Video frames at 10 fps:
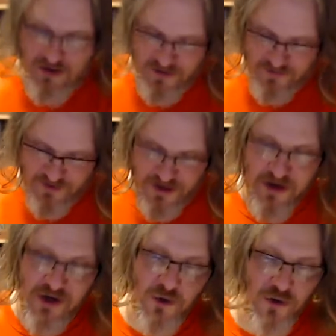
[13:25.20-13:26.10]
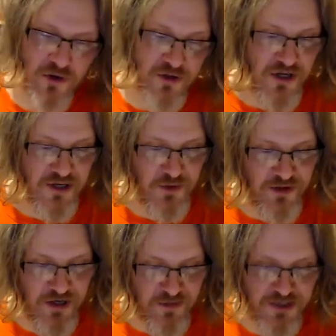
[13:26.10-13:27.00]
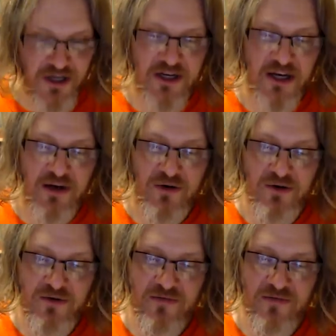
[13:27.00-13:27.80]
Very cool. It talks about the upside down.